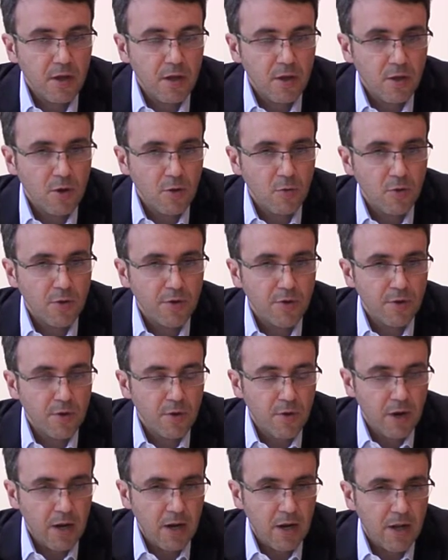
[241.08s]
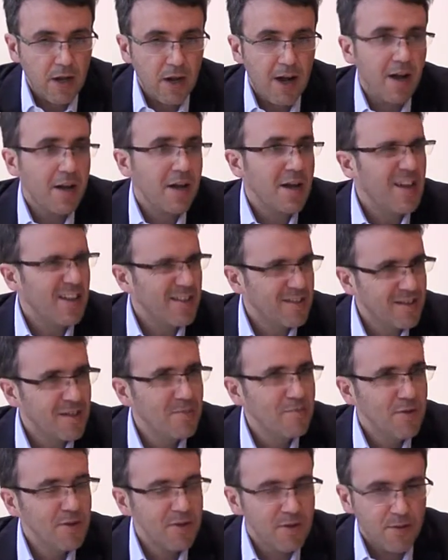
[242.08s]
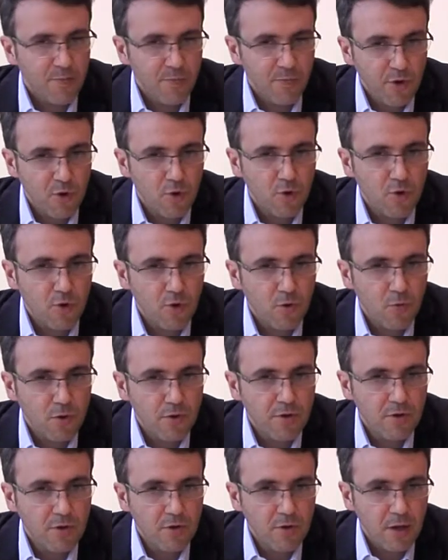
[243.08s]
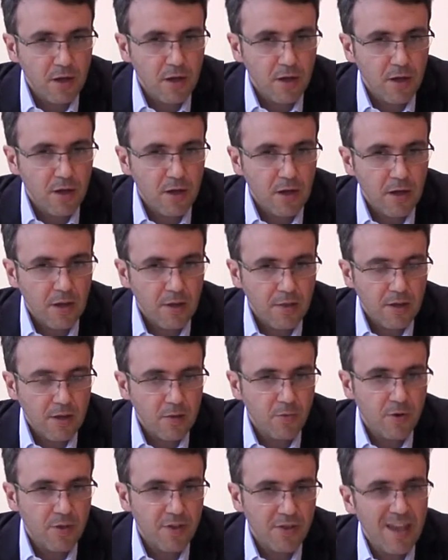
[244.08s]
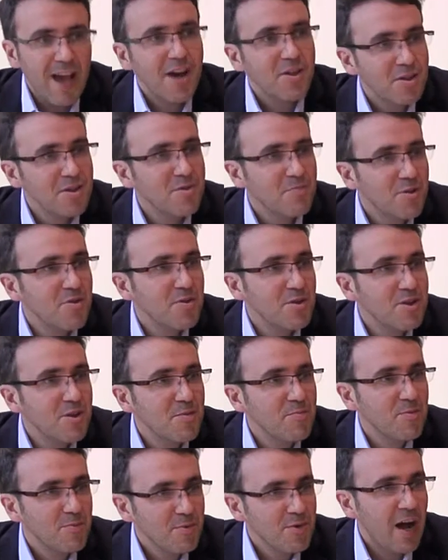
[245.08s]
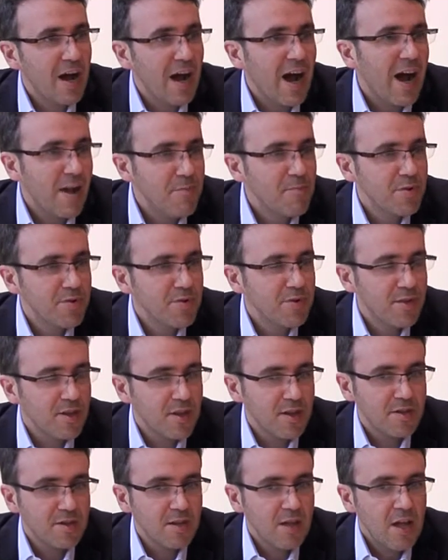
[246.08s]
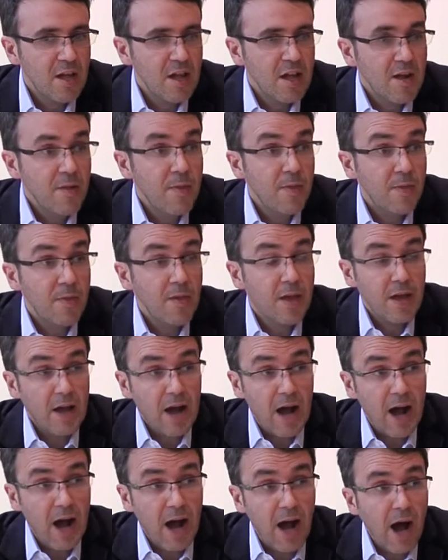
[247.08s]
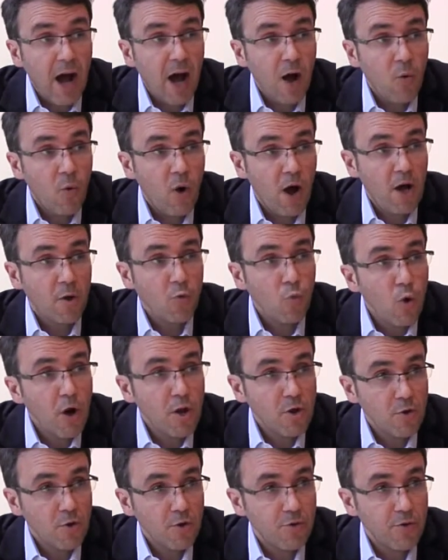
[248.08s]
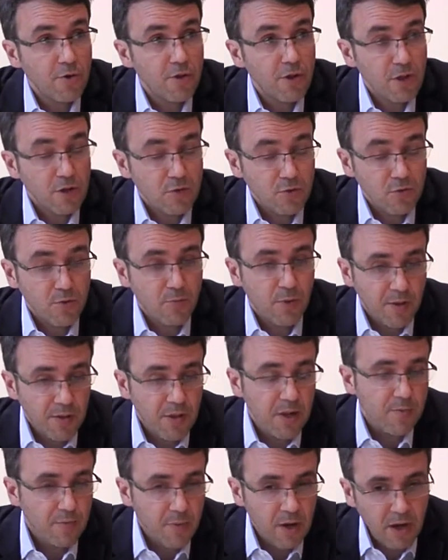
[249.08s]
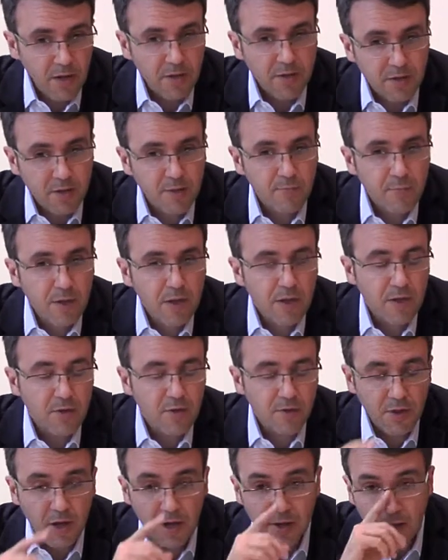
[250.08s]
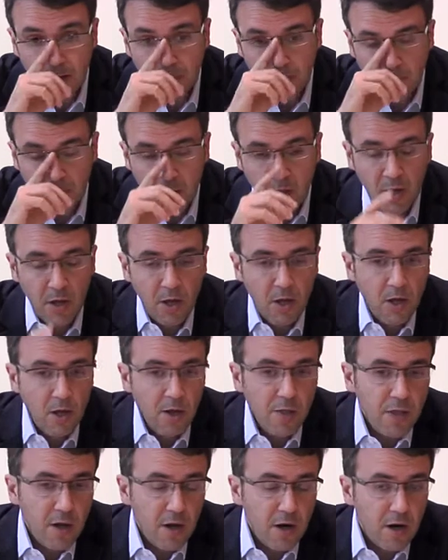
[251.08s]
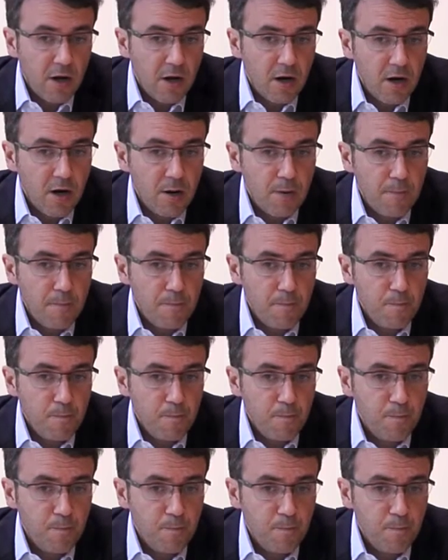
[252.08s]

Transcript: your question directly. It's simpler, your question is this one. The answer is very simple, because I personally think it's how and when you address the issue. But let's start building on that. There are